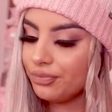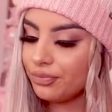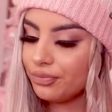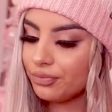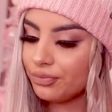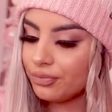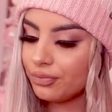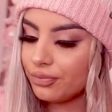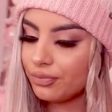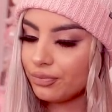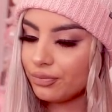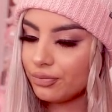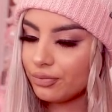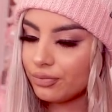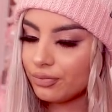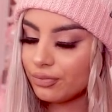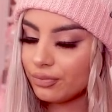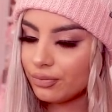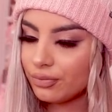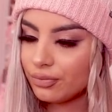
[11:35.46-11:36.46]

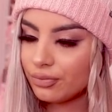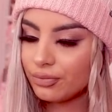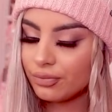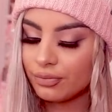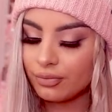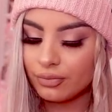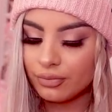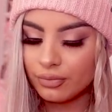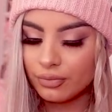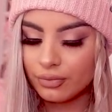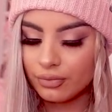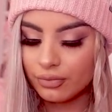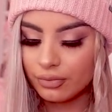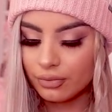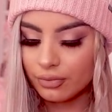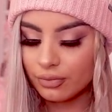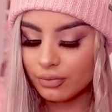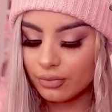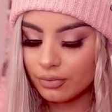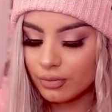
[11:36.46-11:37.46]

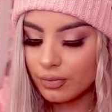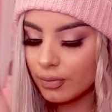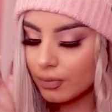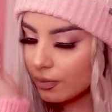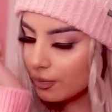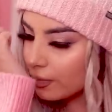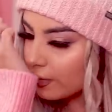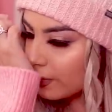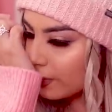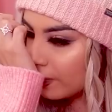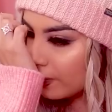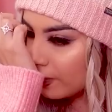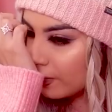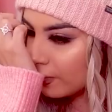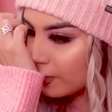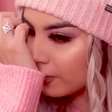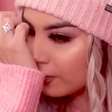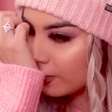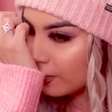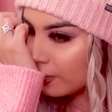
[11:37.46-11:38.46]

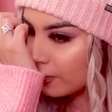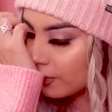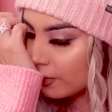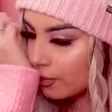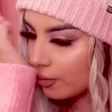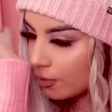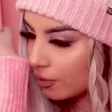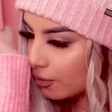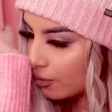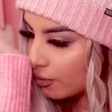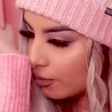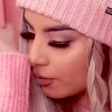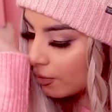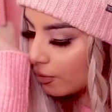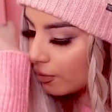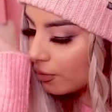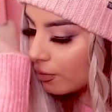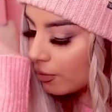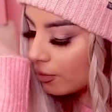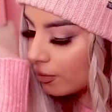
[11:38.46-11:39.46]

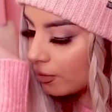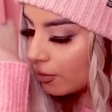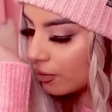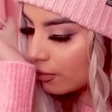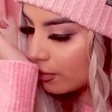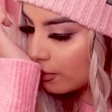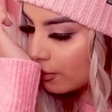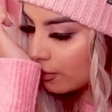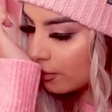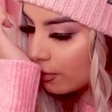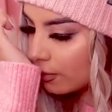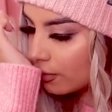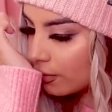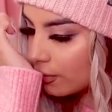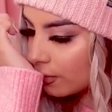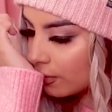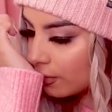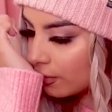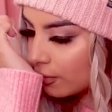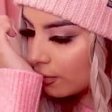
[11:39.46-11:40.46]

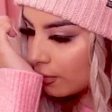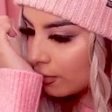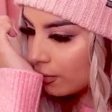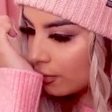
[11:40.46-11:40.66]
[no speech]